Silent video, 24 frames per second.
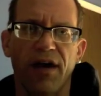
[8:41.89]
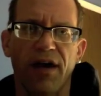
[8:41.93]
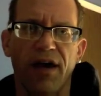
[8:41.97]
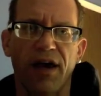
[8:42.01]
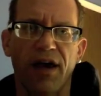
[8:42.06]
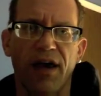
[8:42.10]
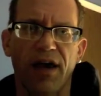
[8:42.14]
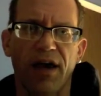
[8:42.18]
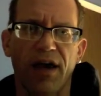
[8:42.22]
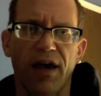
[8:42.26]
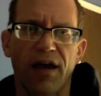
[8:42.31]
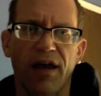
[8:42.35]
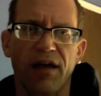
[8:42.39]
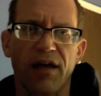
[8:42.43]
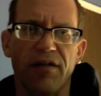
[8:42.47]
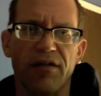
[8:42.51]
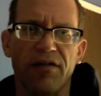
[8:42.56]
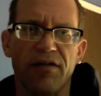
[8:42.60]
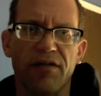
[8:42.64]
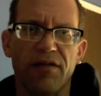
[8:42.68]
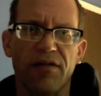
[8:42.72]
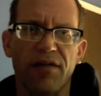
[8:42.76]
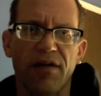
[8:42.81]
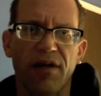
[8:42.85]
And
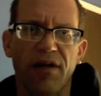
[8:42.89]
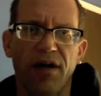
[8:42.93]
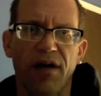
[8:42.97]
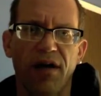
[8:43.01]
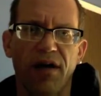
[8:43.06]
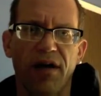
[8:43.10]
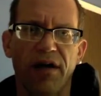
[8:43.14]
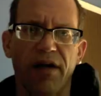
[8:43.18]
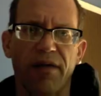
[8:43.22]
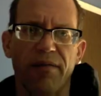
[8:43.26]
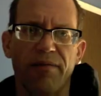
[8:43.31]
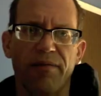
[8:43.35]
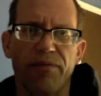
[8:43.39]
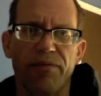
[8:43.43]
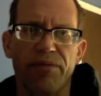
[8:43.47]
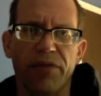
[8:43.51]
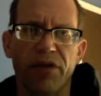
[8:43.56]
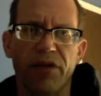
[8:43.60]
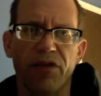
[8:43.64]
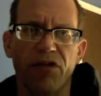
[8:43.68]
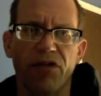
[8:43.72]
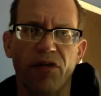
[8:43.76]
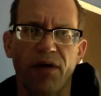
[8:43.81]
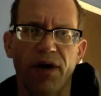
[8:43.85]

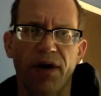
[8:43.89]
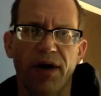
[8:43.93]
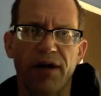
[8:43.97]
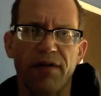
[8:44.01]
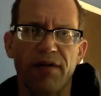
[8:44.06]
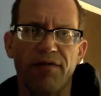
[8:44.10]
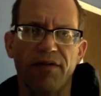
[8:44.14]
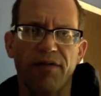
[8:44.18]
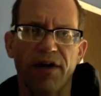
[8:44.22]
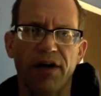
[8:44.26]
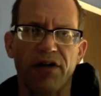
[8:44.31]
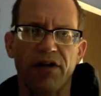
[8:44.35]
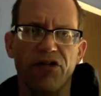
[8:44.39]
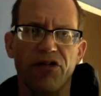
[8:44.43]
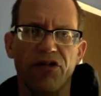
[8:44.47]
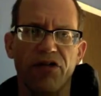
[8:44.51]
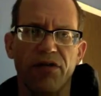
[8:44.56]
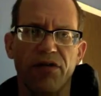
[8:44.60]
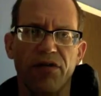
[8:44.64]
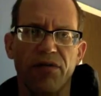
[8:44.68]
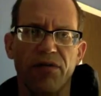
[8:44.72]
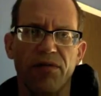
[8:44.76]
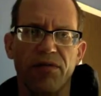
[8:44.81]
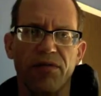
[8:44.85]
so I invite
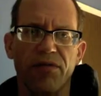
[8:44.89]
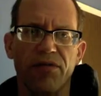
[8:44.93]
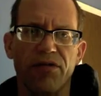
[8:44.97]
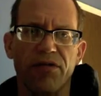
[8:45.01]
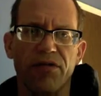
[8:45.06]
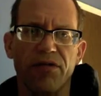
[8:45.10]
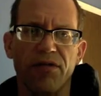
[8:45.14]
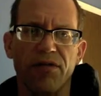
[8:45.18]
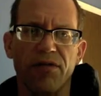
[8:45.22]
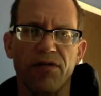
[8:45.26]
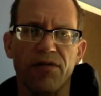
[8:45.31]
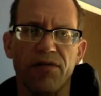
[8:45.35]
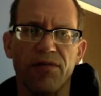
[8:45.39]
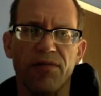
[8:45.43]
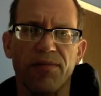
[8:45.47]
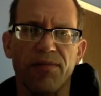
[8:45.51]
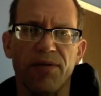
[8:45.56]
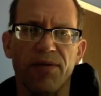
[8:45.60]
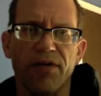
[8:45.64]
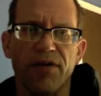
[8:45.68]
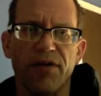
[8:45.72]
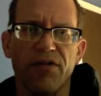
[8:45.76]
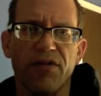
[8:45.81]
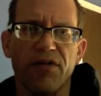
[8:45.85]
you to
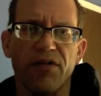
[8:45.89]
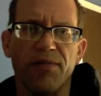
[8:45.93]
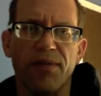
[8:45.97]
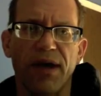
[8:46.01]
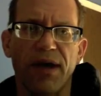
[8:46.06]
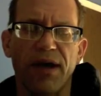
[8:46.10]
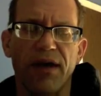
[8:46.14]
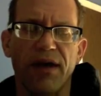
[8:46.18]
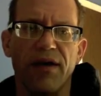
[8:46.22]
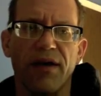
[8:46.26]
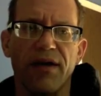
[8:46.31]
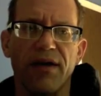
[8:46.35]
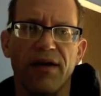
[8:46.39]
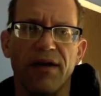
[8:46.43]
participate